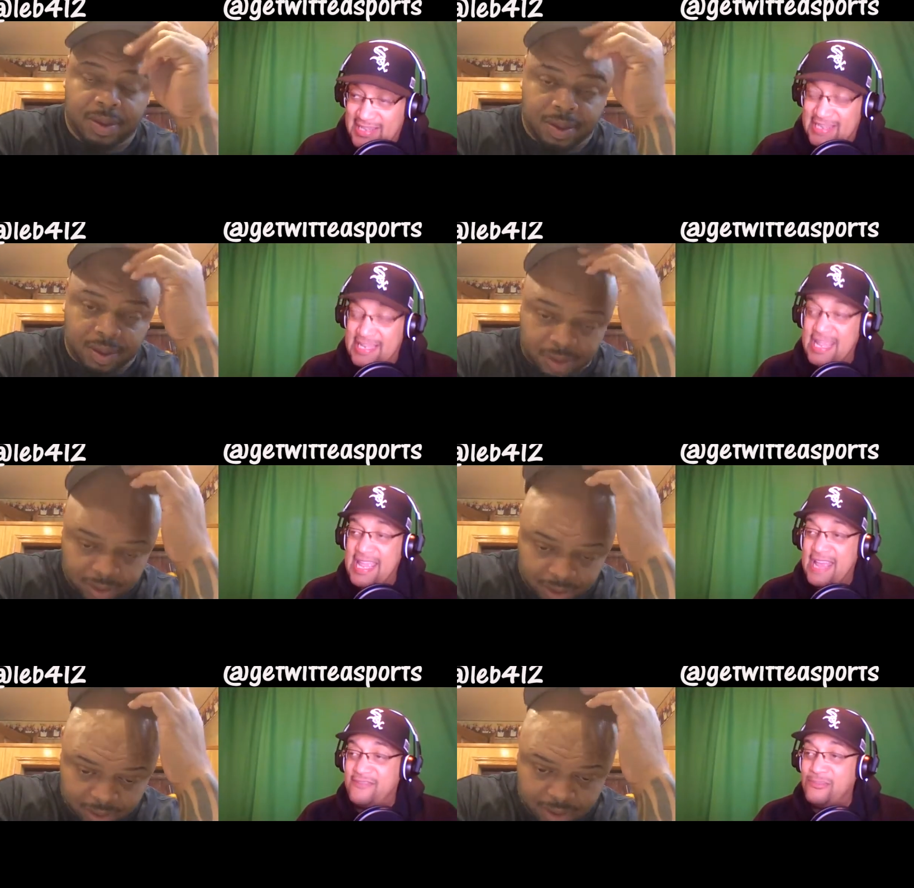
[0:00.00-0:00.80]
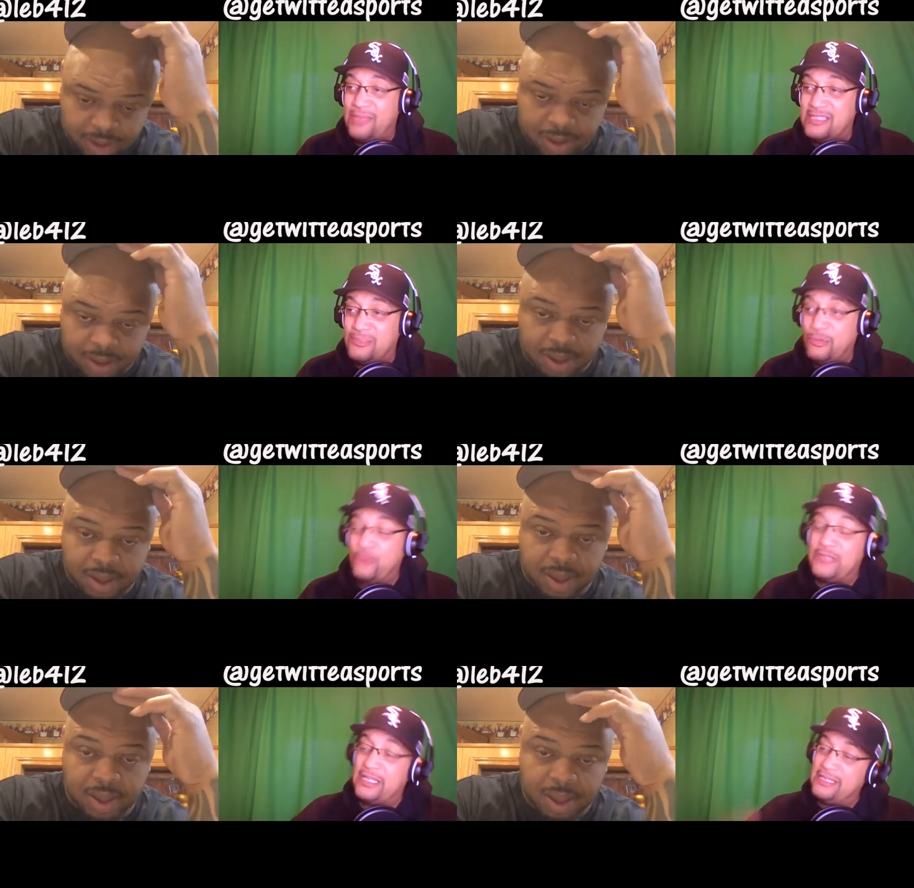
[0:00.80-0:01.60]
Speaker 1: they have to make some moves.
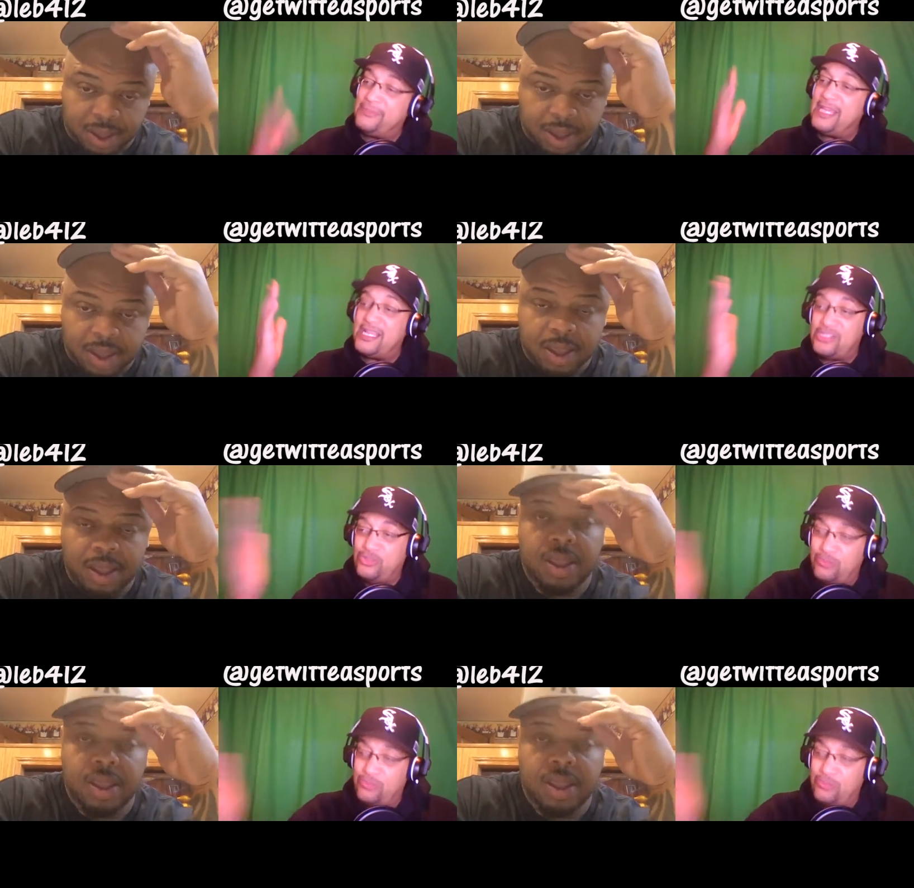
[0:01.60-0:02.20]
Now, let me ask you